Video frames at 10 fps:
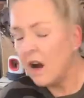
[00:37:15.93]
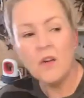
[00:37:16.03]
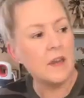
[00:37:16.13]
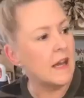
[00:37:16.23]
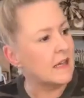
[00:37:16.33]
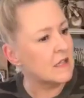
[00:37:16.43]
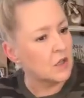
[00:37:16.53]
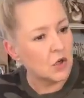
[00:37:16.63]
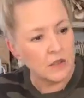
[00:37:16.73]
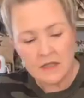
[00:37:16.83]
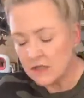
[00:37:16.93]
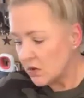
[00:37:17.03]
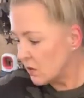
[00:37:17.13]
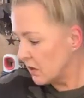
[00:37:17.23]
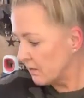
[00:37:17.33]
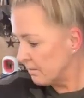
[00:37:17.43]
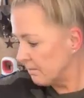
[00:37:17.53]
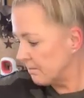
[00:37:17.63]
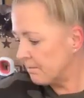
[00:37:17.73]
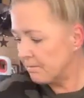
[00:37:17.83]
Oh yeah, it's starting to storm.
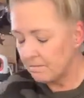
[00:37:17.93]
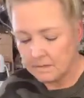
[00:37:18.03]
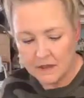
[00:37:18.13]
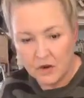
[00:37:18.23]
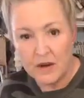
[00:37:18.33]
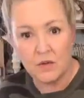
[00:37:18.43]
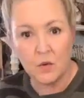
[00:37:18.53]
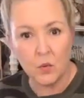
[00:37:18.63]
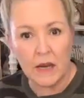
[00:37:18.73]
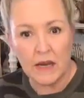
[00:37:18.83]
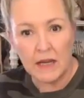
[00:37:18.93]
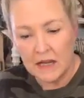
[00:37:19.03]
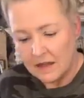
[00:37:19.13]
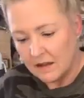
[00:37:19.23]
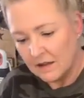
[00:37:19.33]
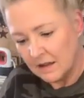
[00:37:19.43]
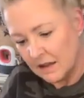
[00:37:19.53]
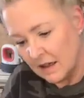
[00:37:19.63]
You hear the rain hitting?